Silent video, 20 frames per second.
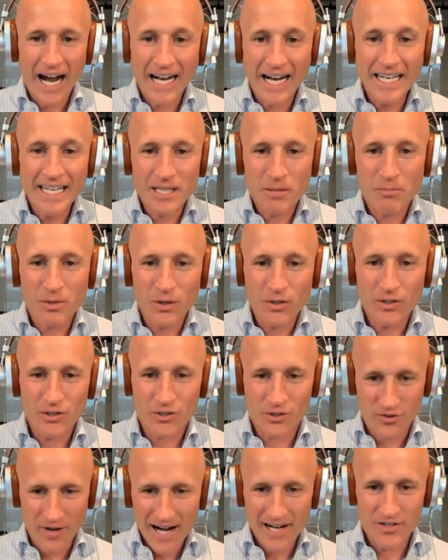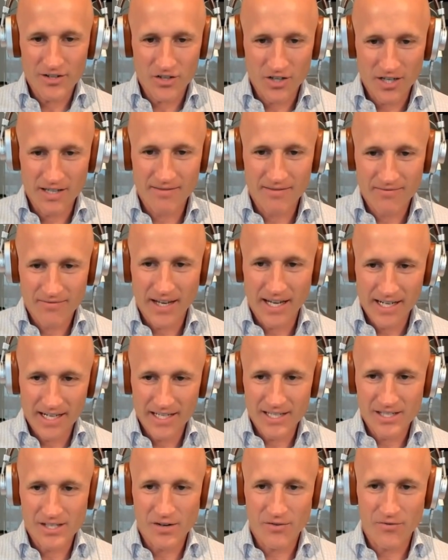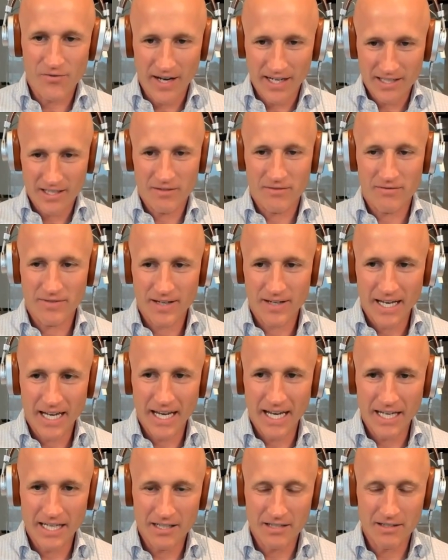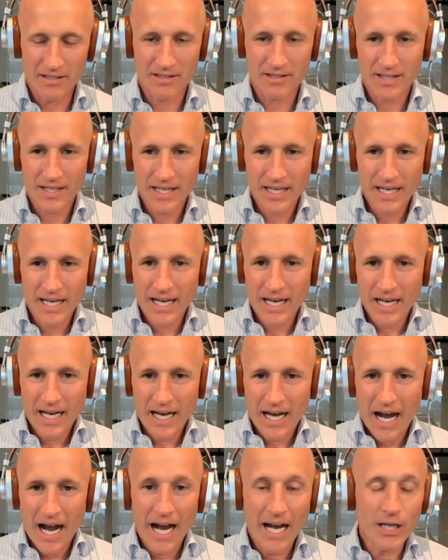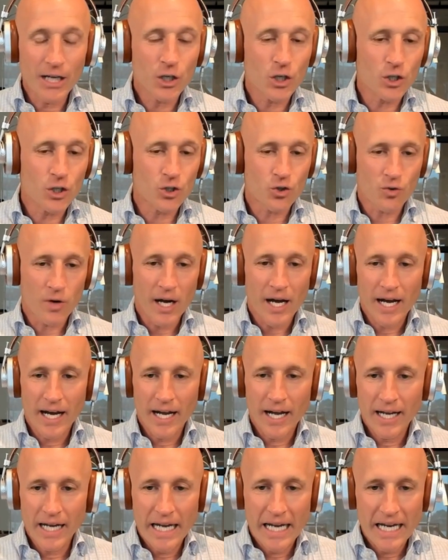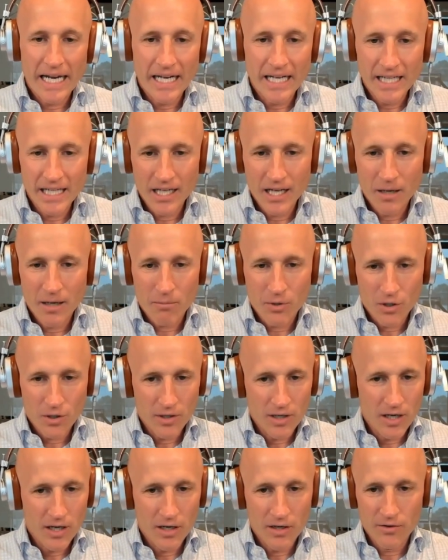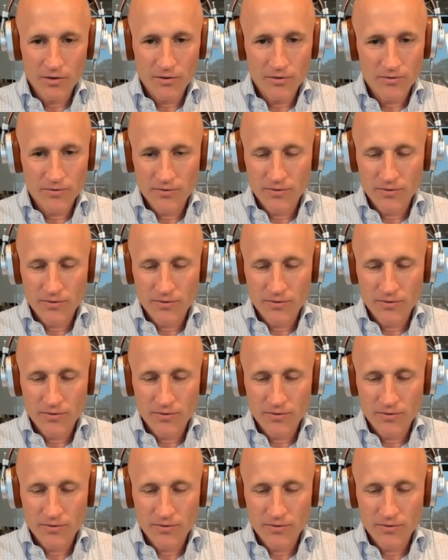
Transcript: need to build a strategy that is effective. And I could try any number of,